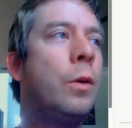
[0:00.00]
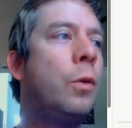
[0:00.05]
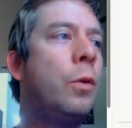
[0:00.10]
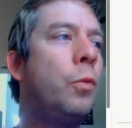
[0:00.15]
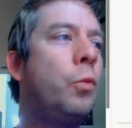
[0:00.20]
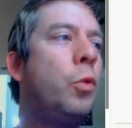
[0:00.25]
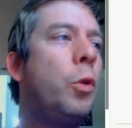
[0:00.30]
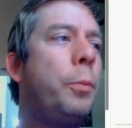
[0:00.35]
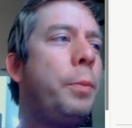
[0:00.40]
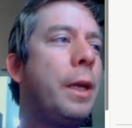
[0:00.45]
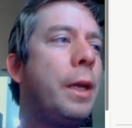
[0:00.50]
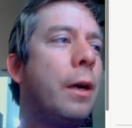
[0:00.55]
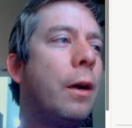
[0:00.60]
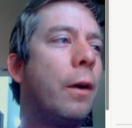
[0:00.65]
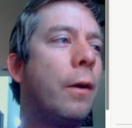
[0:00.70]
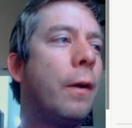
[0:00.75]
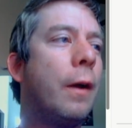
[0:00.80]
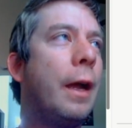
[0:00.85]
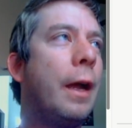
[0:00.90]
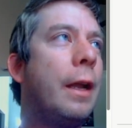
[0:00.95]
We'll be all
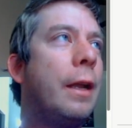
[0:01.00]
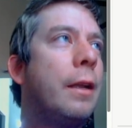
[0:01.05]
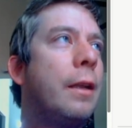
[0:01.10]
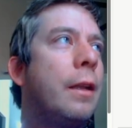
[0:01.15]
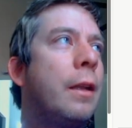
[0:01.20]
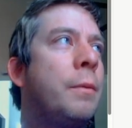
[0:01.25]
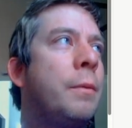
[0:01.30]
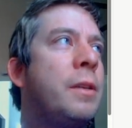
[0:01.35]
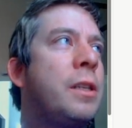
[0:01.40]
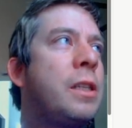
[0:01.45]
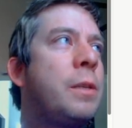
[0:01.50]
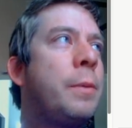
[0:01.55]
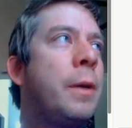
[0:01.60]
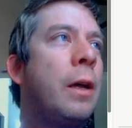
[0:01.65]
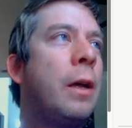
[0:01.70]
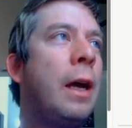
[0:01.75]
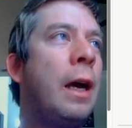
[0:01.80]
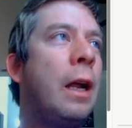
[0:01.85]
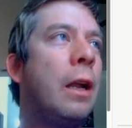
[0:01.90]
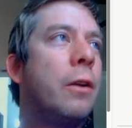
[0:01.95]
right. Let me
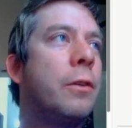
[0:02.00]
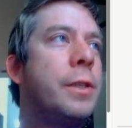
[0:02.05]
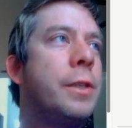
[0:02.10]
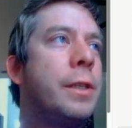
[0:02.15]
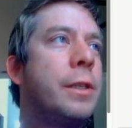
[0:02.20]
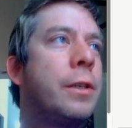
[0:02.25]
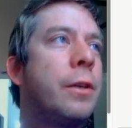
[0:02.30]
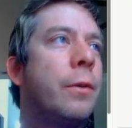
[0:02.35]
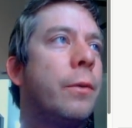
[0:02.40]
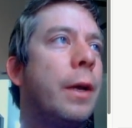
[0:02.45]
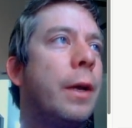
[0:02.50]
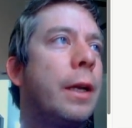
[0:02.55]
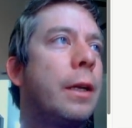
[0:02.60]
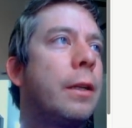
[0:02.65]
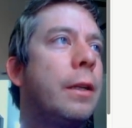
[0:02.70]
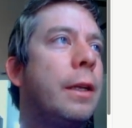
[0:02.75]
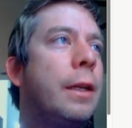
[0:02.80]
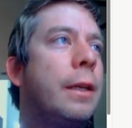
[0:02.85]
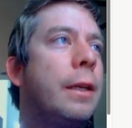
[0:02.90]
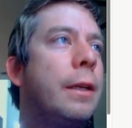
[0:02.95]
spell allergies
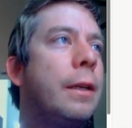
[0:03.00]
correctly.